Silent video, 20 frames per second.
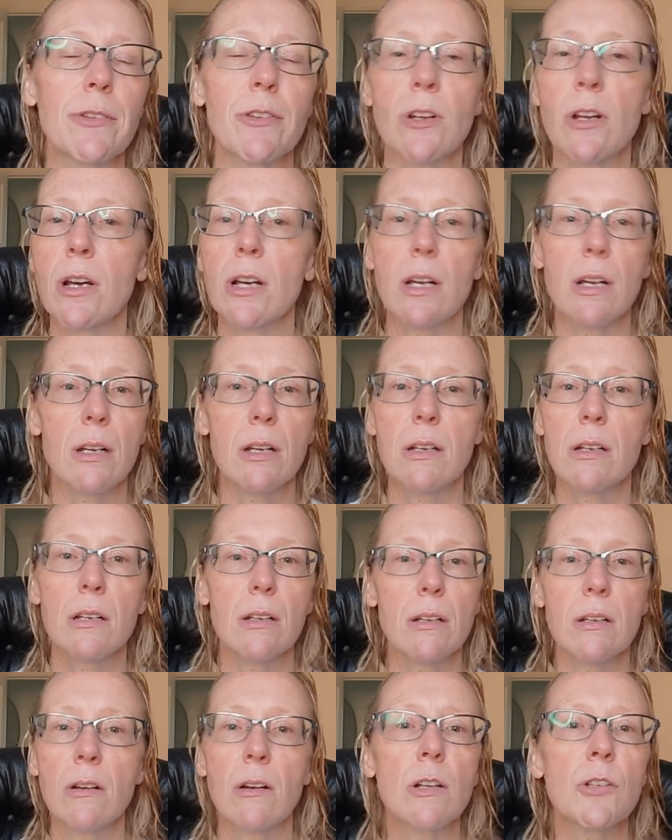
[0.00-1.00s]
They're not
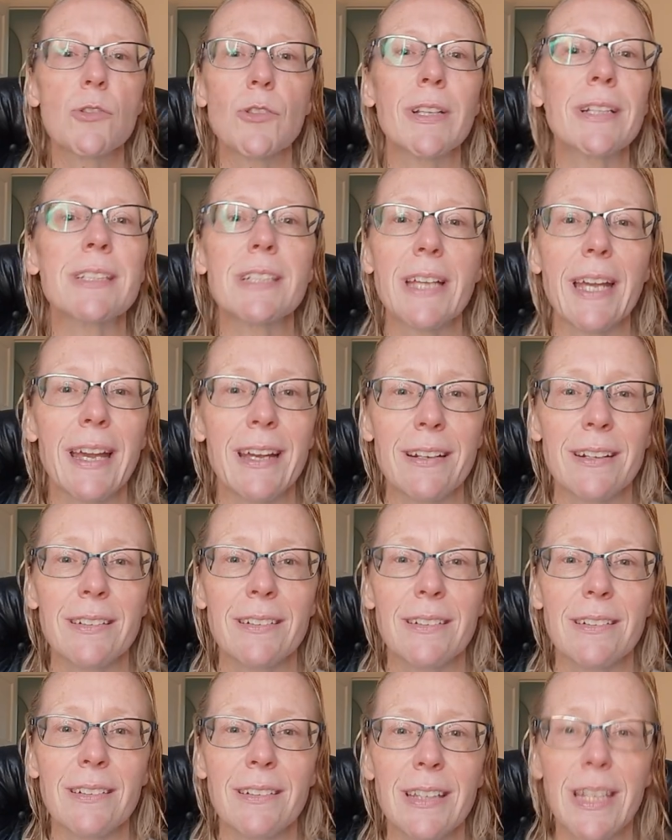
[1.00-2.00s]
contraindicated.